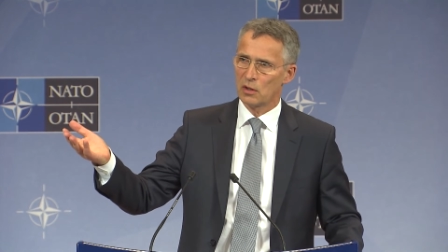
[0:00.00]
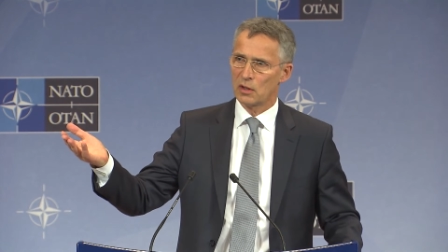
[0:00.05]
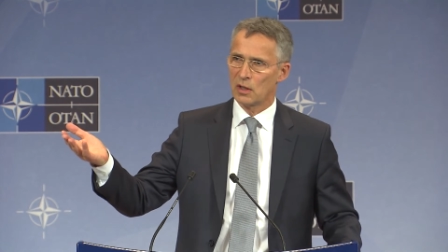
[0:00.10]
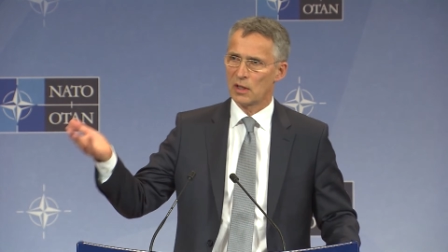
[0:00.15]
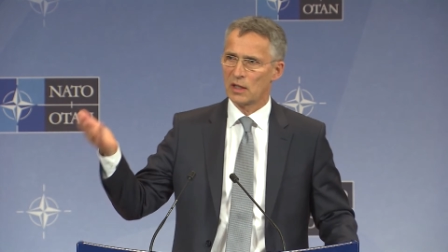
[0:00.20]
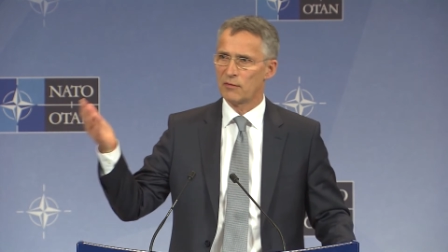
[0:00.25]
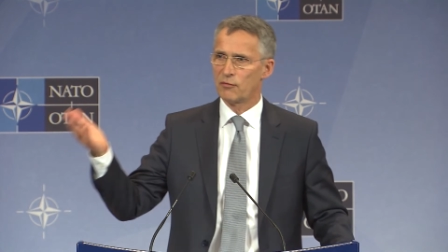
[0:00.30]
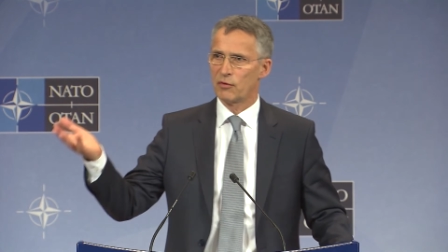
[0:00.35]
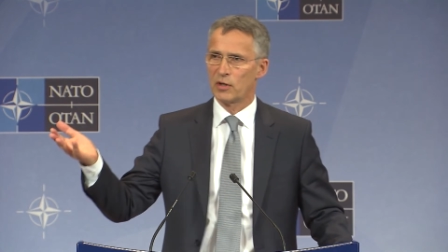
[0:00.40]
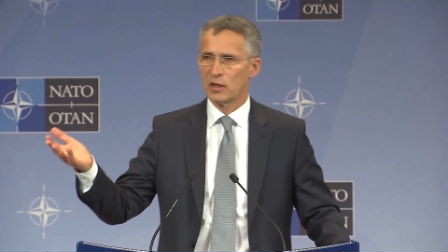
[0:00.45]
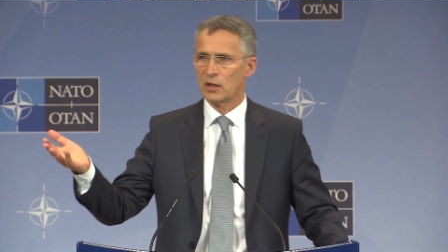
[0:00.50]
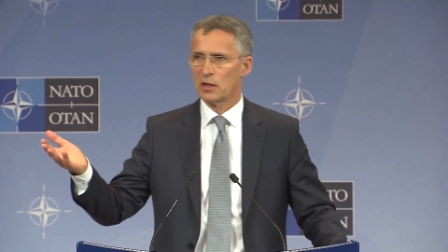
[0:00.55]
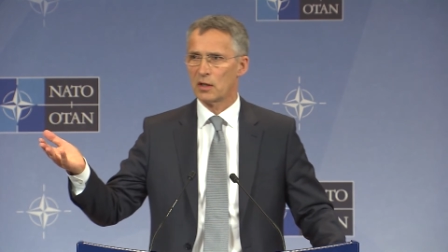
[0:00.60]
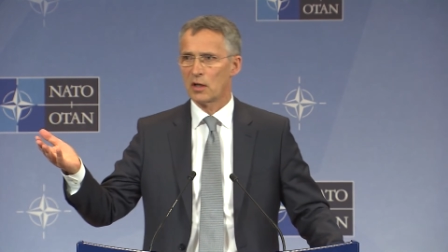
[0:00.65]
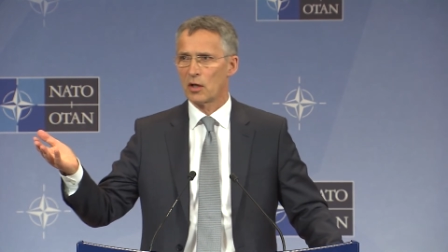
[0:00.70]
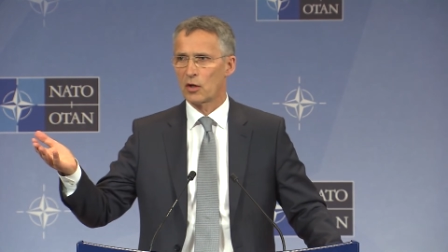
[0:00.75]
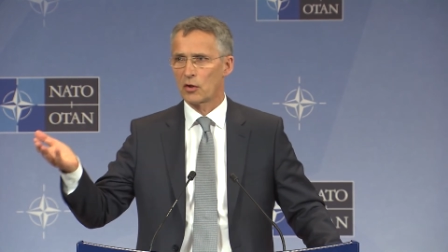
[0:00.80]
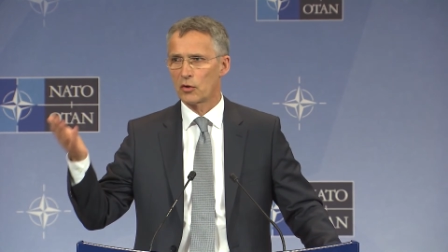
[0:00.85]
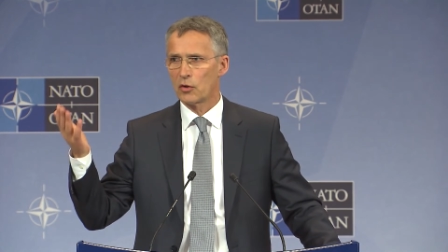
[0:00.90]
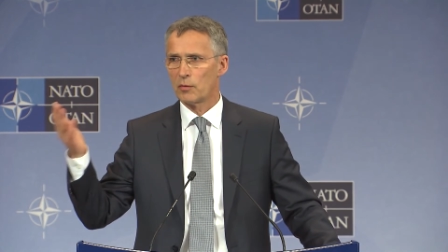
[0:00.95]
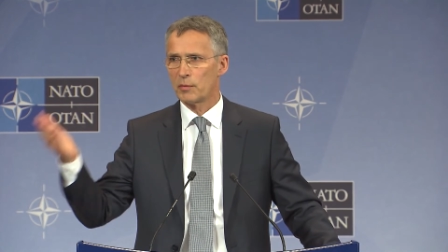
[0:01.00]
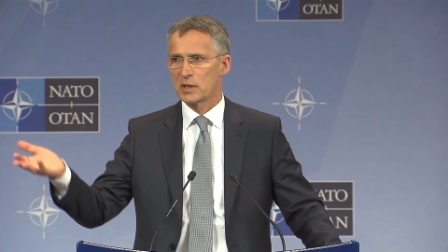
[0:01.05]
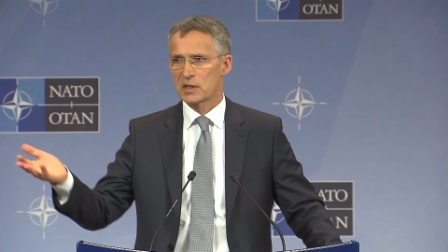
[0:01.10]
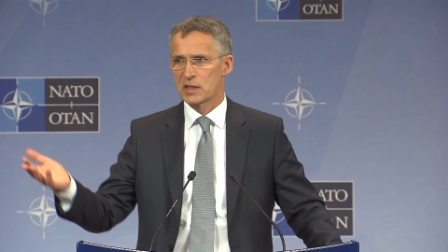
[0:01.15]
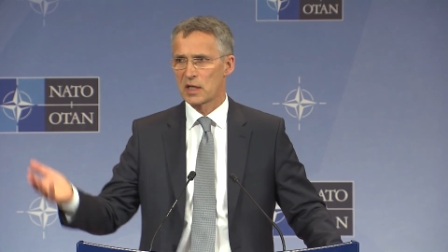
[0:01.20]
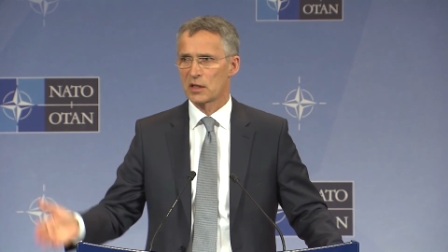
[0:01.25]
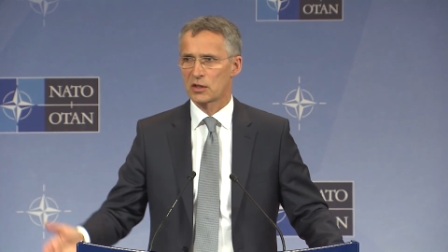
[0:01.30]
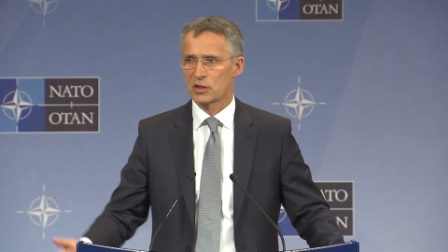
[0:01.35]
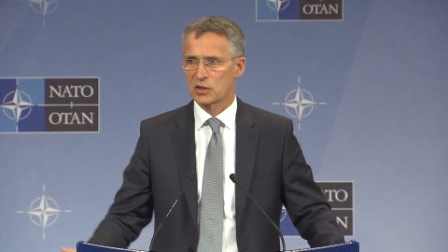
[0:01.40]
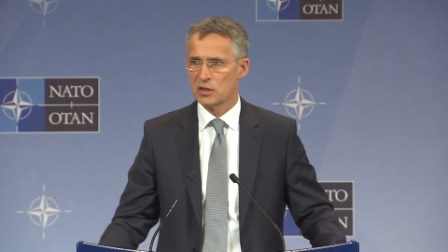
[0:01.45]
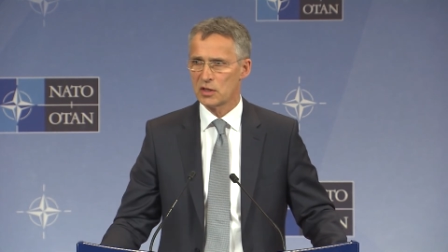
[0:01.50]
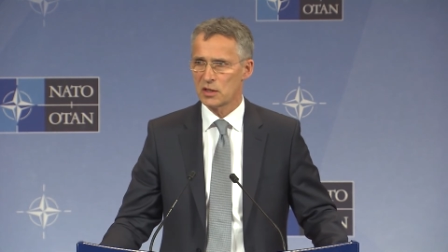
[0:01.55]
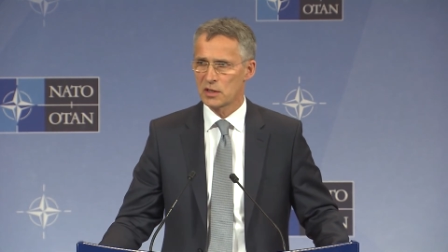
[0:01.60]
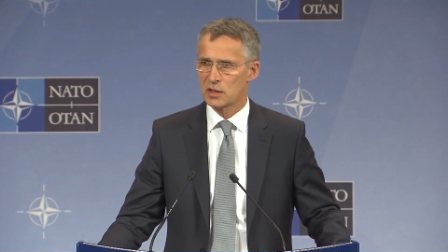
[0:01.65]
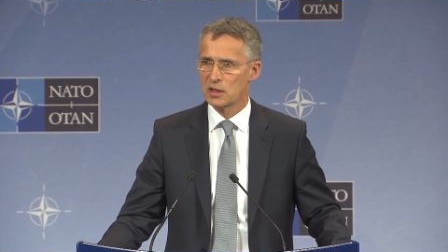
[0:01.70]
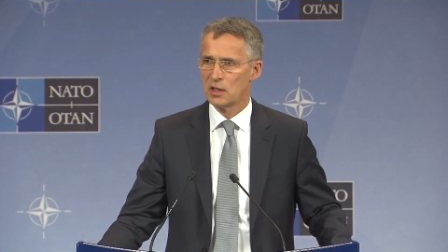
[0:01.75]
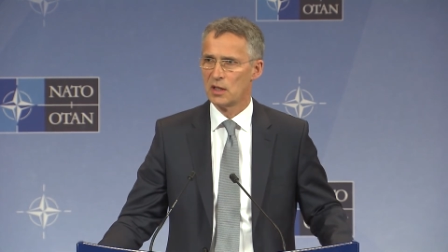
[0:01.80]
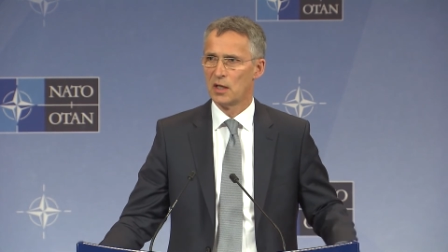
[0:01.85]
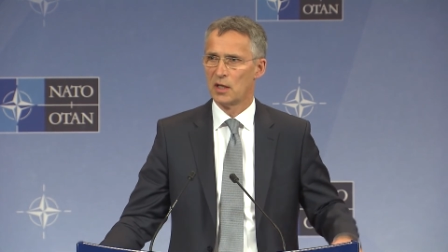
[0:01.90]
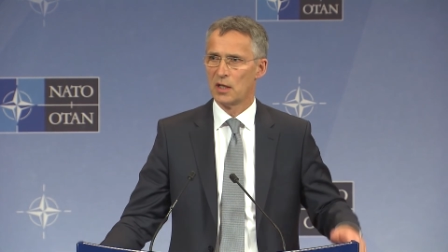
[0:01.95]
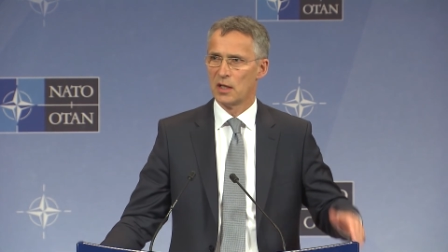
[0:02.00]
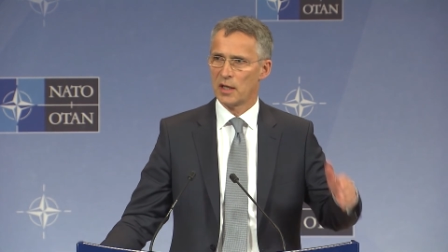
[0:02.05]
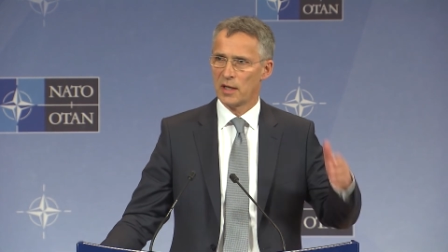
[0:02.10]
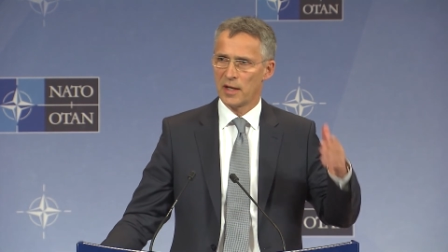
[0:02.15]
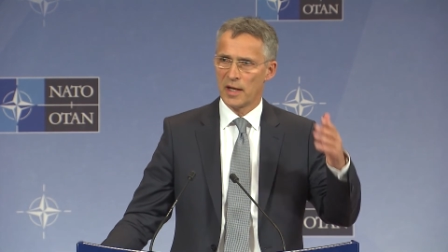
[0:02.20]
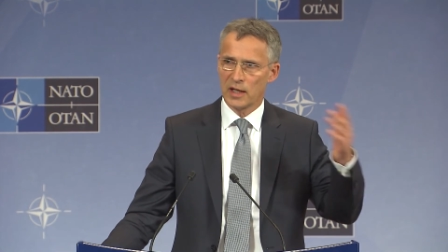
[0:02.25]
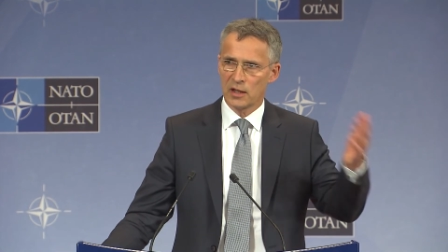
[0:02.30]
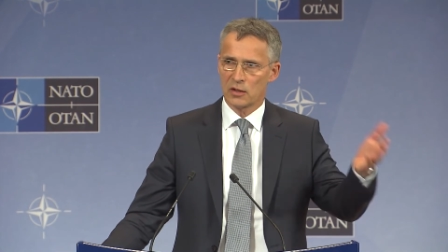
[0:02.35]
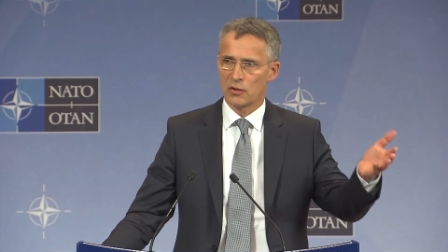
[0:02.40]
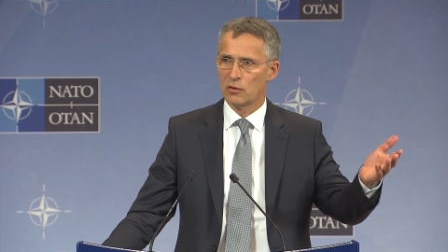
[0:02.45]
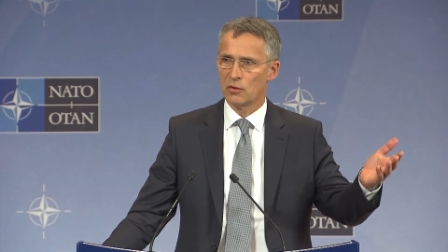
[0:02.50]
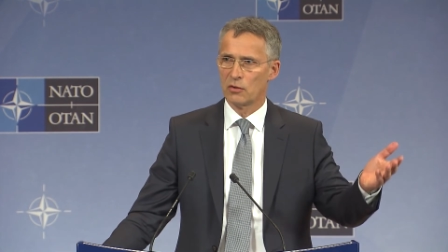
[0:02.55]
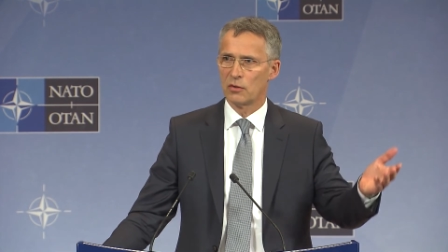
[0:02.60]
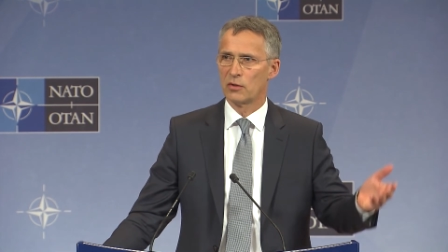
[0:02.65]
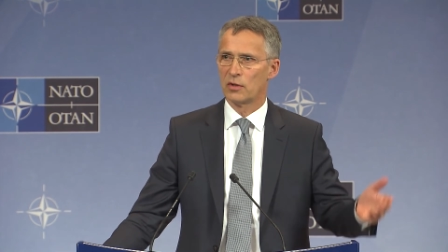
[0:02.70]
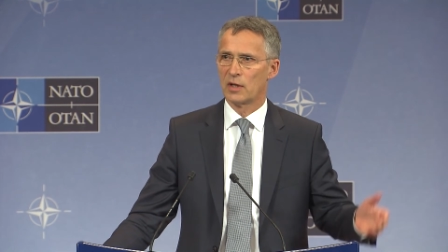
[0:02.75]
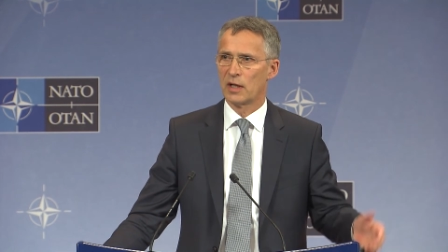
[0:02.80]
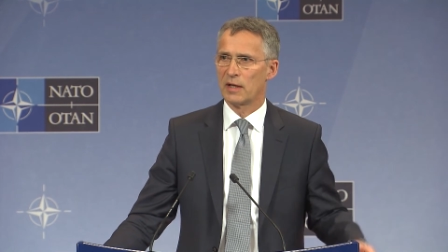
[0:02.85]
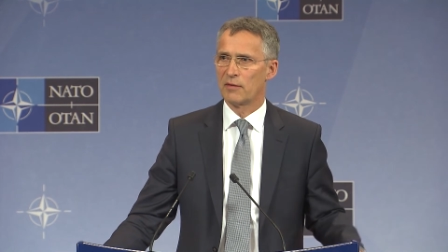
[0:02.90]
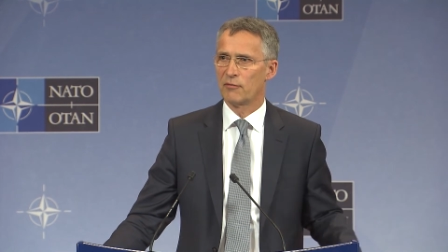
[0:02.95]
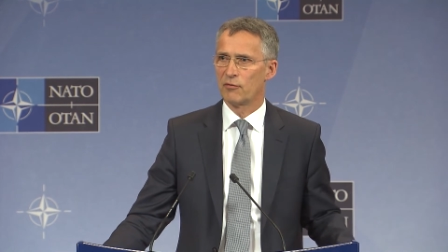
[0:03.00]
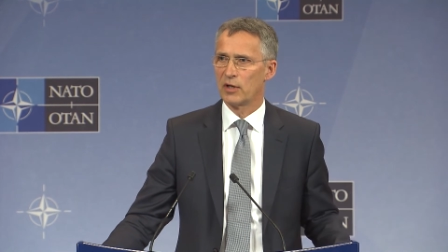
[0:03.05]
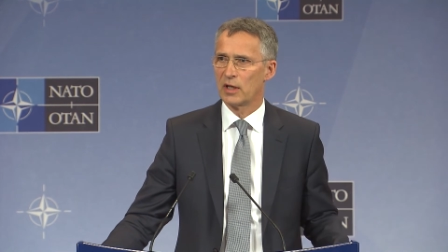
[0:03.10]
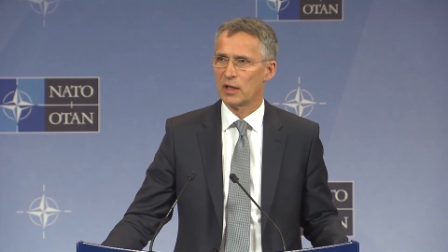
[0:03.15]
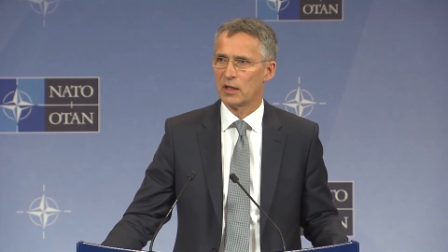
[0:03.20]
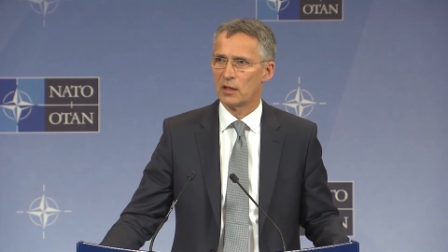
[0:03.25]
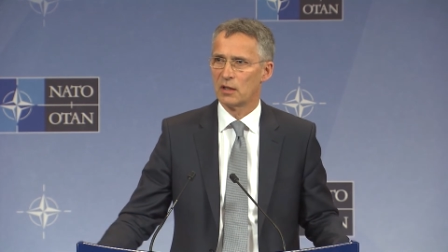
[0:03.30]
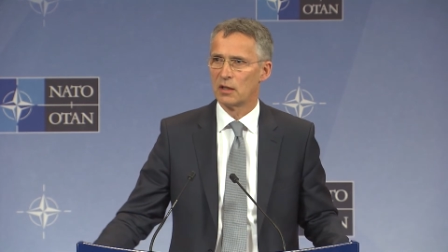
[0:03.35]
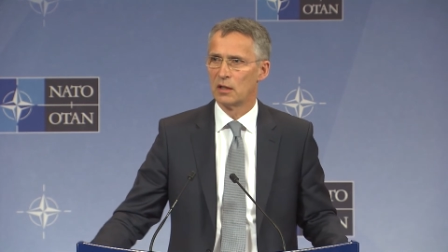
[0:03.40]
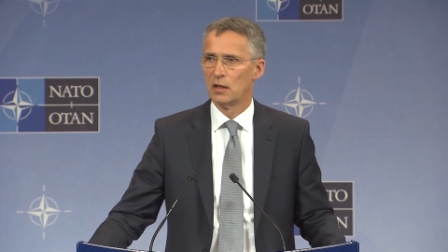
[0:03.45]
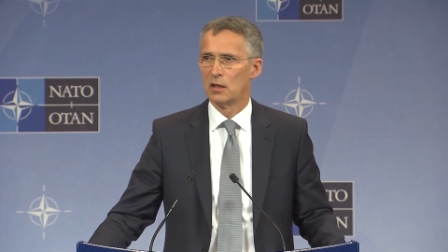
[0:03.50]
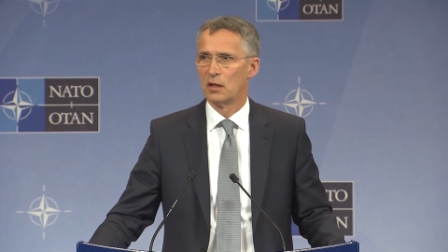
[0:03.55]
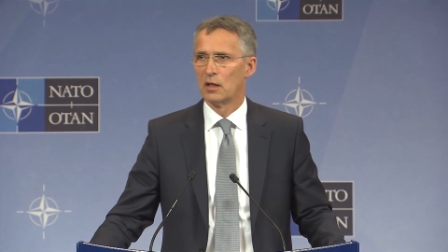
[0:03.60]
delivering economic sanctions, NATO delivering